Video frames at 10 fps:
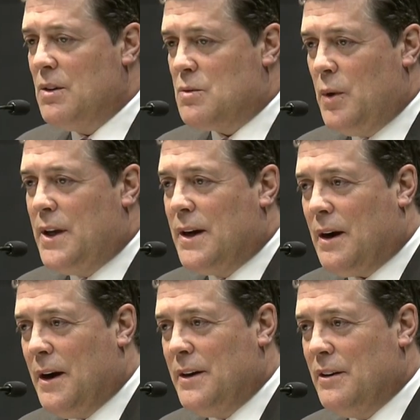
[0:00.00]
was we
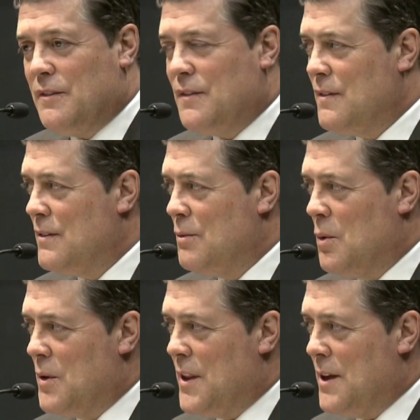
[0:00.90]
kind of
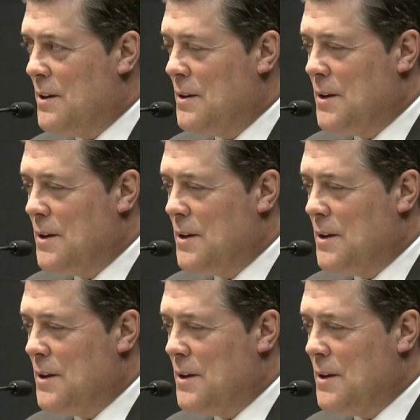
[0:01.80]
were the